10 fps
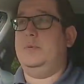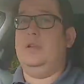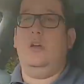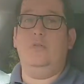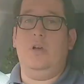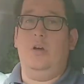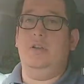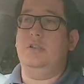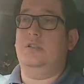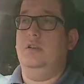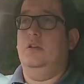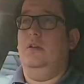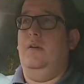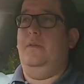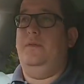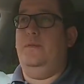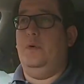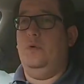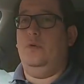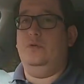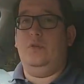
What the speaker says: been no guidance for